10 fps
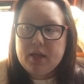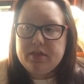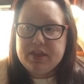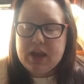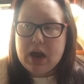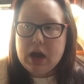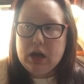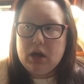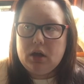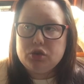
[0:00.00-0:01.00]
the
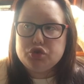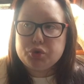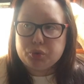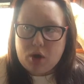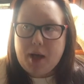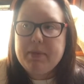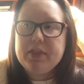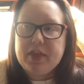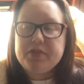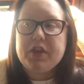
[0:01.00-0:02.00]
trauma
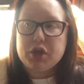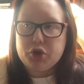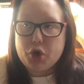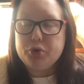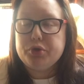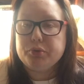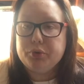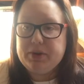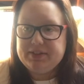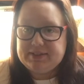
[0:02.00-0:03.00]
that they go
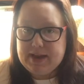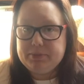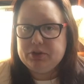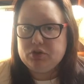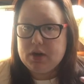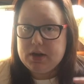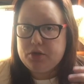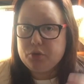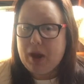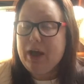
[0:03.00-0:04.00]
through is demonstrated
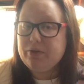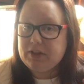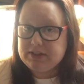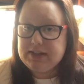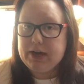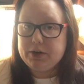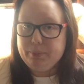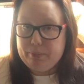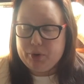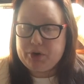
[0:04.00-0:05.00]
throughout the entire
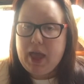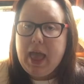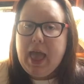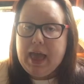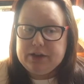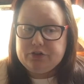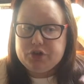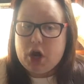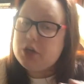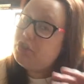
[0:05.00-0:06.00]
book and it's
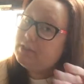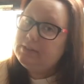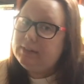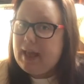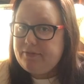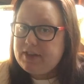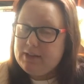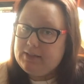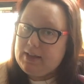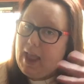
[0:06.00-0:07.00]
not just left
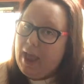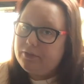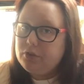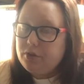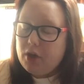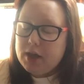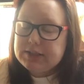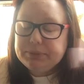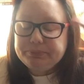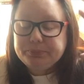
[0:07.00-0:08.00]
as a afterthought